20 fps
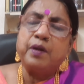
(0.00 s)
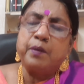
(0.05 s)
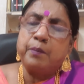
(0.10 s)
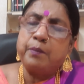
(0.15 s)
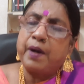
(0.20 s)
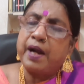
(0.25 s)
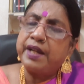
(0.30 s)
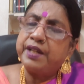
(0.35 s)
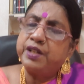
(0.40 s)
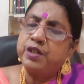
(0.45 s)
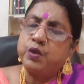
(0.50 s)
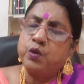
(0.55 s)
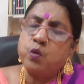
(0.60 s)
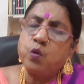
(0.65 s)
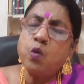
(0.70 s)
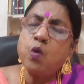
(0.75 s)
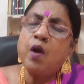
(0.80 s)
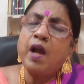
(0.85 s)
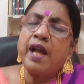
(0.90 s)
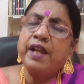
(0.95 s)
by
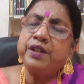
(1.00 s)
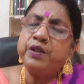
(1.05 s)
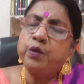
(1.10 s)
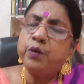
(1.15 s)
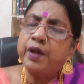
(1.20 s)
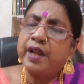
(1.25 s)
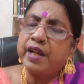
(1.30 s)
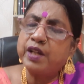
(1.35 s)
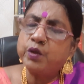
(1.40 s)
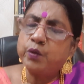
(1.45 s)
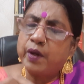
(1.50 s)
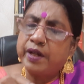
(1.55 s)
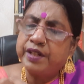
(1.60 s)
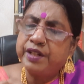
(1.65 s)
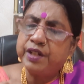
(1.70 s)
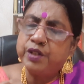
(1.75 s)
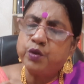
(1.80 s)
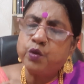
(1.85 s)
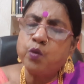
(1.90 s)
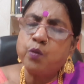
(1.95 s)
2 and you get
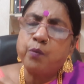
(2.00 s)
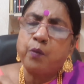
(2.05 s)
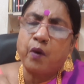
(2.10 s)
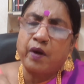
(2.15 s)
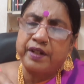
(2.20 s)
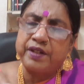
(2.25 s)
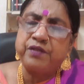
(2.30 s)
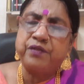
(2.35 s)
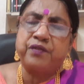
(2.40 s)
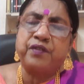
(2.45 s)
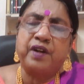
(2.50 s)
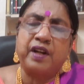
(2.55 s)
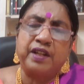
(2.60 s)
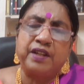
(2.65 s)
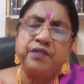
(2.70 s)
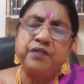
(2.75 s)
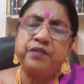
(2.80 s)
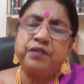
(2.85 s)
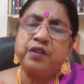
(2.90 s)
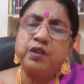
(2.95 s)

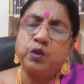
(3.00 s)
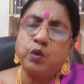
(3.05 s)
22.5.